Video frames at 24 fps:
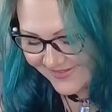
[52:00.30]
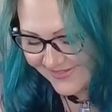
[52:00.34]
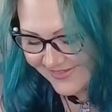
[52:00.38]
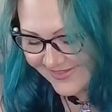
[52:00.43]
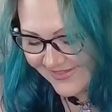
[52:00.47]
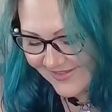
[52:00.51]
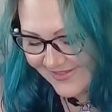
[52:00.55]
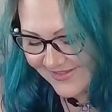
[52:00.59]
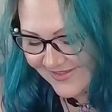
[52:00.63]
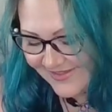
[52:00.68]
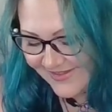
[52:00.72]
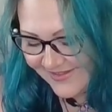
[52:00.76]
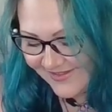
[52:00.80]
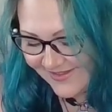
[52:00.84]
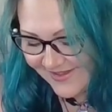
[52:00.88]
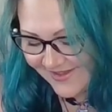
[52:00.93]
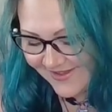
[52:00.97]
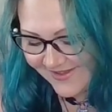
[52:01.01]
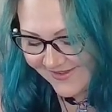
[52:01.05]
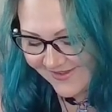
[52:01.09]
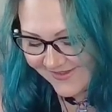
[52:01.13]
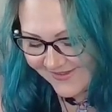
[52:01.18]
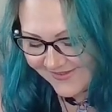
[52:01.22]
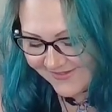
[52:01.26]
the
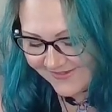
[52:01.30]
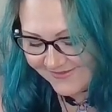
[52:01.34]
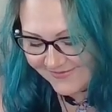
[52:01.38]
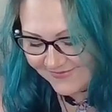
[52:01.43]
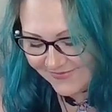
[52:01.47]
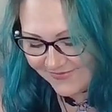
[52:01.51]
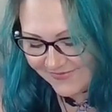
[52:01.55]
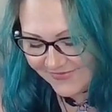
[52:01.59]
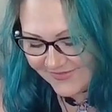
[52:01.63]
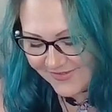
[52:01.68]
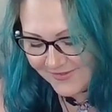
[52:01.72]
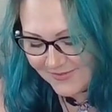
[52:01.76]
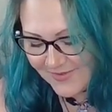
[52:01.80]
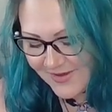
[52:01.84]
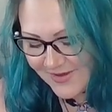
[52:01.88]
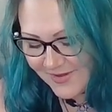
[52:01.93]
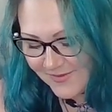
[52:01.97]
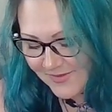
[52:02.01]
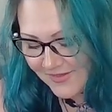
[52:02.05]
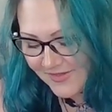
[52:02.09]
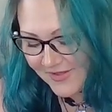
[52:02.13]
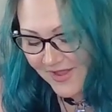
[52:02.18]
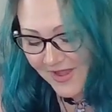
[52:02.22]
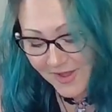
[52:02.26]

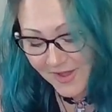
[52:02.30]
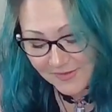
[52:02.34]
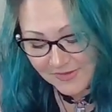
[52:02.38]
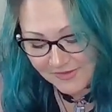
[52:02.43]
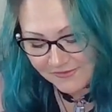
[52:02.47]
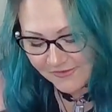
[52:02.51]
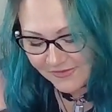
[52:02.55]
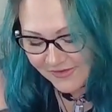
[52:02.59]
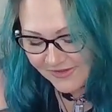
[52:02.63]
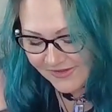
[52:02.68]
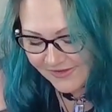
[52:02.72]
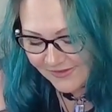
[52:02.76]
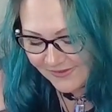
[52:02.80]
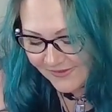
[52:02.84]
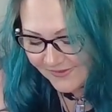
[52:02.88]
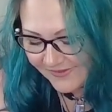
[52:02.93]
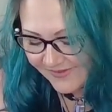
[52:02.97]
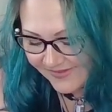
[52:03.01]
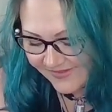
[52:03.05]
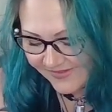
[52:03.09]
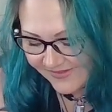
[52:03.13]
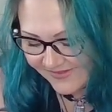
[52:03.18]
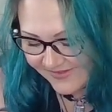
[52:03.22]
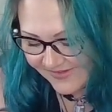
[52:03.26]
hobby for you
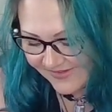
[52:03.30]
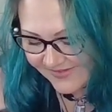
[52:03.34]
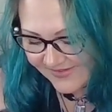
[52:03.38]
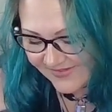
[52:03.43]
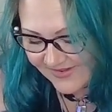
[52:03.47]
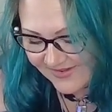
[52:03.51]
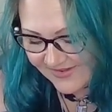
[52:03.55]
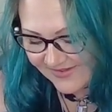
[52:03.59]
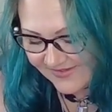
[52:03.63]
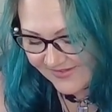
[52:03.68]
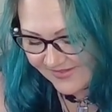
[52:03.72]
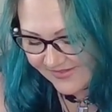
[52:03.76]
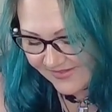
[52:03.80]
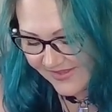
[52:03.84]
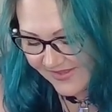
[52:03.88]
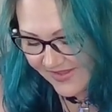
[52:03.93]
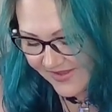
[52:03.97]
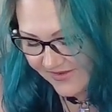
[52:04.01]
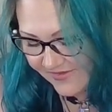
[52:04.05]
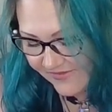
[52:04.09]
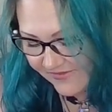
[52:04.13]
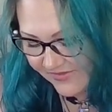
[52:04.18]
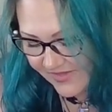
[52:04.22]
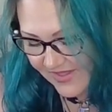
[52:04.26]
because it is a lot
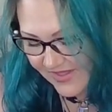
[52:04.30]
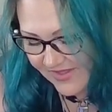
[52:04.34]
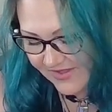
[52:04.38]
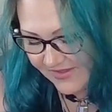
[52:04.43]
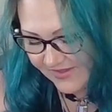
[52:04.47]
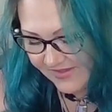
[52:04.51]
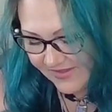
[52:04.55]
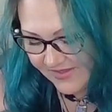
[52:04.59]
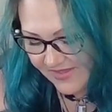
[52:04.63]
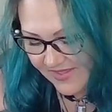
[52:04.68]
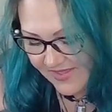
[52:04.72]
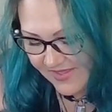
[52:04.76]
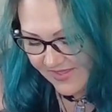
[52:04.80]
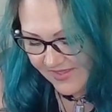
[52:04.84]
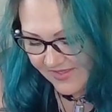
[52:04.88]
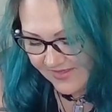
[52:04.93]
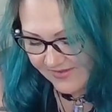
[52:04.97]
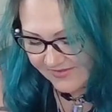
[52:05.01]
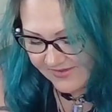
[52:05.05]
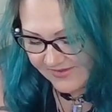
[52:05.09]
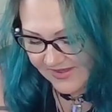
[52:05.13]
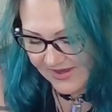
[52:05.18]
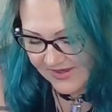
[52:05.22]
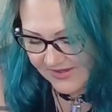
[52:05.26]
of like
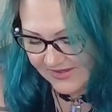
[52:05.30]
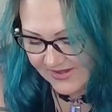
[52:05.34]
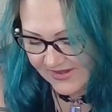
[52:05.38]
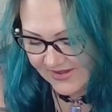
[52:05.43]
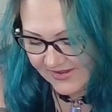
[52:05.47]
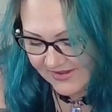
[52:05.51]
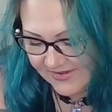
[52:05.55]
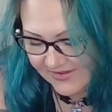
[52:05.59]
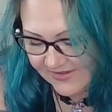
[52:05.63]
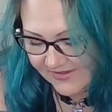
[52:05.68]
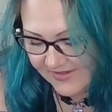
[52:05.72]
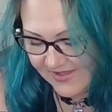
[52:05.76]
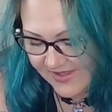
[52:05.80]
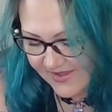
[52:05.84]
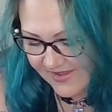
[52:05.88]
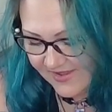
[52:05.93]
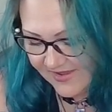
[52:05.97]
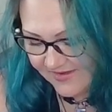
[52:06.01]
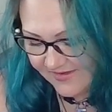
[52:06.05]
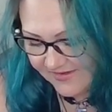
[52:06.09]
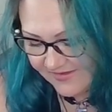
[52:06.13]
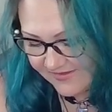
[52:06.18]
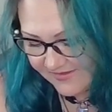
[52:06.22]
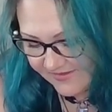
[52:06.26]
tightening
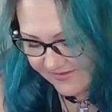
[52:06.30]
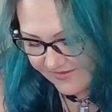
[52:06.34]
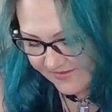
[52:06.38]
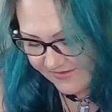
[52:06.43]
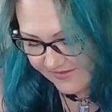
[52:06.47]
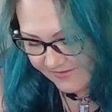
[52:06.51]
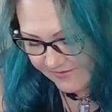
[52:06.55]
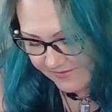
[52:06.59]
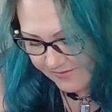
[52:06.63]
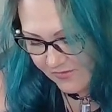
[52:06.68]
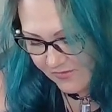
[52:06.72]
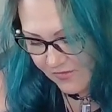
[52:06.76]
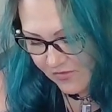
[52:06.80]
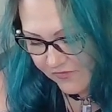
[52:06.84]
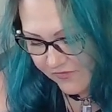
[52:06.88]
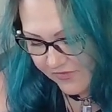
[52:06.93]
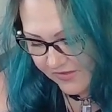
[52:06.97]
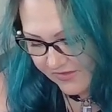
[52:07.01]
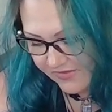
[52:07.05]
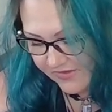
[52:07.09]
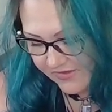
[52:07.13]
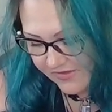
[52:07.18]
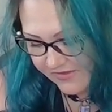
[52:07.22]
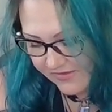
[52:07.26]
and
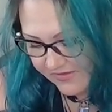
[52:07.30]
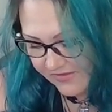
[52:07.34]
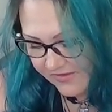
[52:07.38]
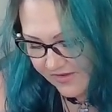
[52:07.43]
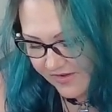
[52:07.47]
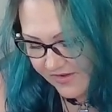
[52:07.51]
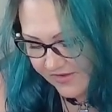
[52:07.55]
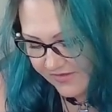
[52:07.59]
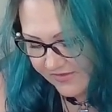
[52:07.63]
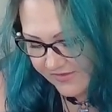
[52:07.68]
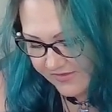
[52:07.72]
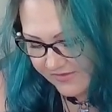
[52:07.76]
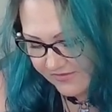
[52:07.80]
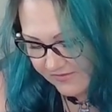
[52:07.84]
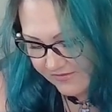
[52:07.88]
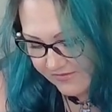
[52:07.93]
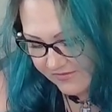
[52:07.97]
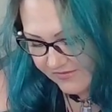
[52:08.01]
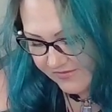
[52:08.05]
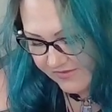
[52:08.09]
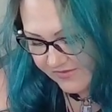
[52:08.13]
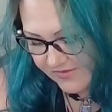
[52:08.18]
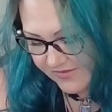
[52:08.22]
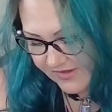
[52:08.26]
moving these knots
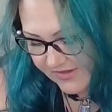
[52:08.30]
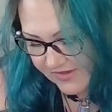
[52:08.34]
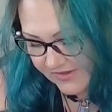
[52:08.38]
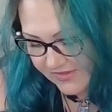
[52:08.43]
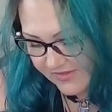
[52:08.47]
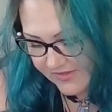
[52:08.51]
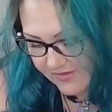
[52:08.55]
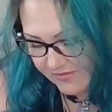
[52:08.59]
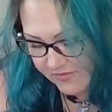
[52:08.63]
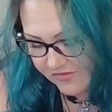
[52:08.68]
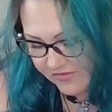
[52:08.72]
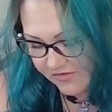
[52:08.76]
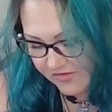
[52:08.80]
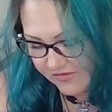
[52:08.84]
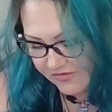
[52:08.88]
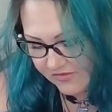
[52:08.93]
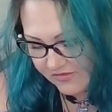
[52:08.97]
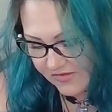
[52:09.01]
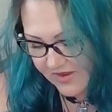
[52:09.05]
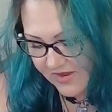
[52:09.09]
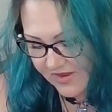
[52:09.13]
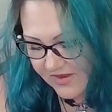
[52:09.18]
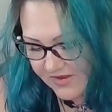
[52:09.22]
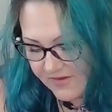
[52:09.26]
to get them just
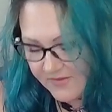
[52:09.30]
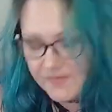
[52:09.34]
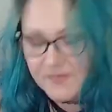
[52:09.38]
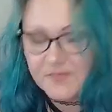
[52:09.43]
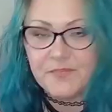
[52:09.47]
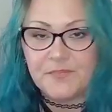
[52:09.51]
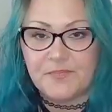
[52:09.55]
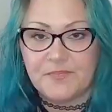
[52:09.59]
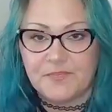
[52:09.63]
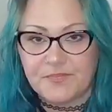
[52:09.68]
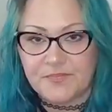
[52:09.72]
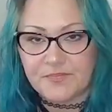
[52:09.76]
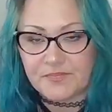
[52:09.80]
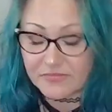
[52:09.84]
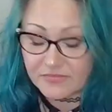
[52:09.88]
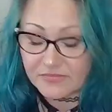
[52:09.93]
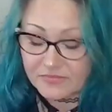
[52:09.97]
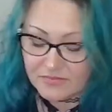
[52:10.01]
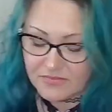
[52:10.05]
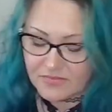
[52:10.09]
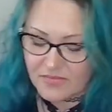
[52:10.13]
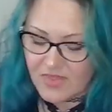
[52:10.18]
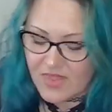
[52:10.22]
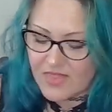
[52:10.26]
right.
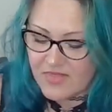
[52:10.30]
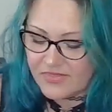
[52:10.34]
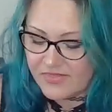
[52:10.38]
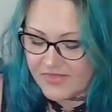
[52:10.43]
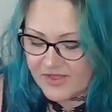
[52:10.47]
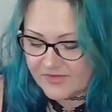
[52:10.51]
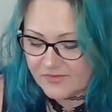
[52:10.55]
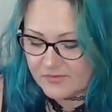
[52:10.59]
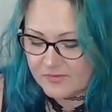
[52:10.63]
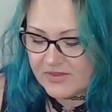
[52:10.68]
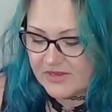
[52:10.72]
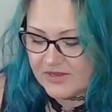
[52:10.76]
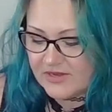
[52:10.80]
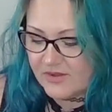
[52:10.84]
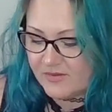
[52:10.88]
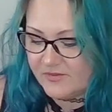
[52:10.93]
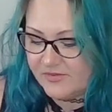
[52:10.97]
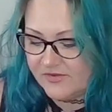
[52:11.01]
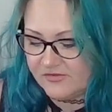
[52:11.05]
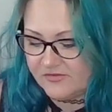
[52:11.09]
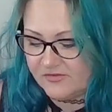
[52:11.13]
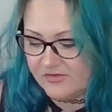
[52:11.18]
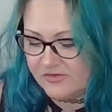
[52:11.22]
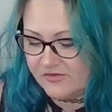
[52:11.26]
That may not be
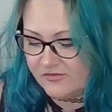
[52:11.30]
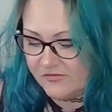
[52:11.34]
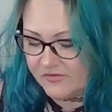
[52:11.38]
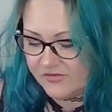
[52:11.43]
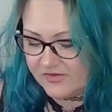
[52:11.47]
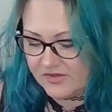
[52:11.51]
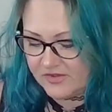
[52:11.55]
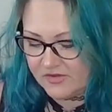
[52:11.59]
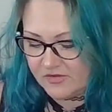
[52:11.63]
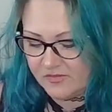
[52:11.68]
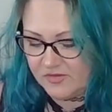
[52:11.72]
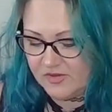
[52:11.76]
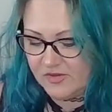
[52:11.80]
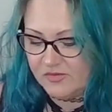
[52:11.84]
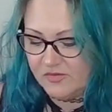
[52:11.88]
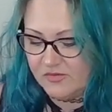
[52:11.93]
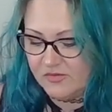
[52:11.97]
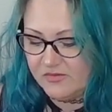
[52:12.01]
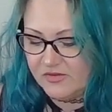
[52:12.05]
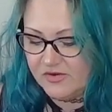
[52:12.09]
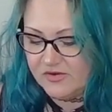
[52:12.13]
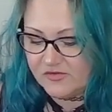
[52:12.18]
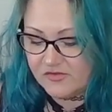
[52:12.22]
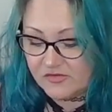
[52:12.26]
stressful to other people,
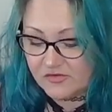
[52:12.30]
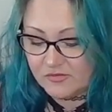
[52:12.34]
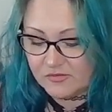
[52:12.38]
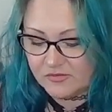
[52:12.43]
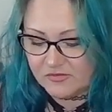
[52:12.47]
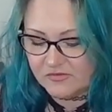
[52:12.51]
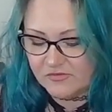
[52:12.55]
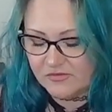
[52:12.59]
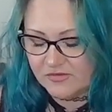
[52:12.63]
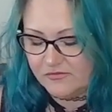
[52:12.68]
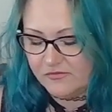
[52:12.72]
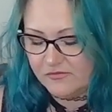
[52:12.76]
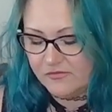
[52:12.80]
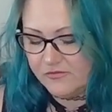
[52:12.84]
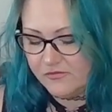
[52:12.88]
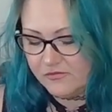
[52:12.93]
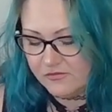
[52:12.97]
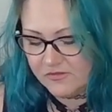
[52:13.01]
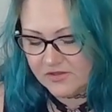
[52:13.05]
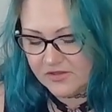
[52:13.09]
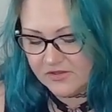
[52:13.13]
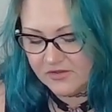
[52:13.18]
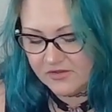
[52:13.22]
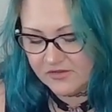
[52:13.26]
but it's super stressful for
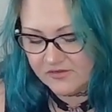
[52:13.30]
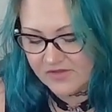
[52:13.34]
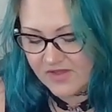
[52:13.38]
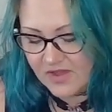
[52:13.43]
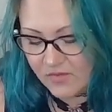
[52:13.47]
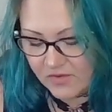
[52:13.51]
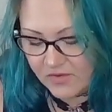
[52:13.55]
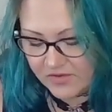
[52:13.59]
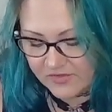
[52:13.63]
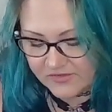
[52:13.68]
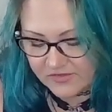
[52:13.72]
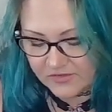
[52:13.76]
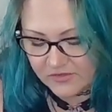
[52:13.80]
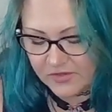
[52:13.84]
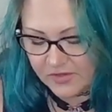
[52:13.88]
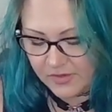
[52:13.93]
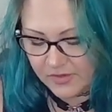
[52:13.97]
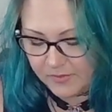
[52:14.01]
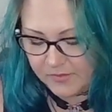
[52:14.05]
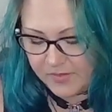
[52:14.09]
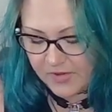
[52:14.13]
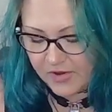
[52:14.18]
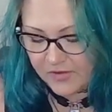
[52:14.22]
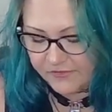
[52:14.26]
me because I want it to
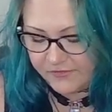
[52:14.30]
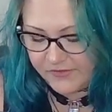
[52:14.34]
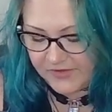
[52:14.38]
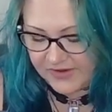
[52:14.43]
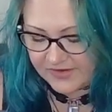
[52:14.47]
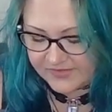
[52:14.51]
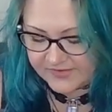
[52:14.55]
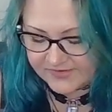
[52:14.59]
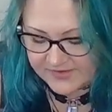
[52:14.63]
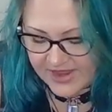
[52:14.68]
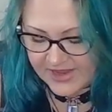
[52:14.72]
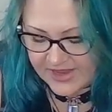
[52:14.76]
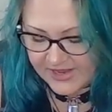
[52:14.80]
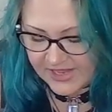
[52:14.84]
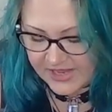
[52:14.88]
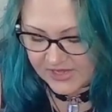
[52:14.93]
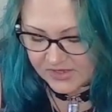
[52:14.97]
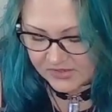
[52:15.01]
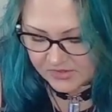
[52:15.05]
look perfect. Dang it.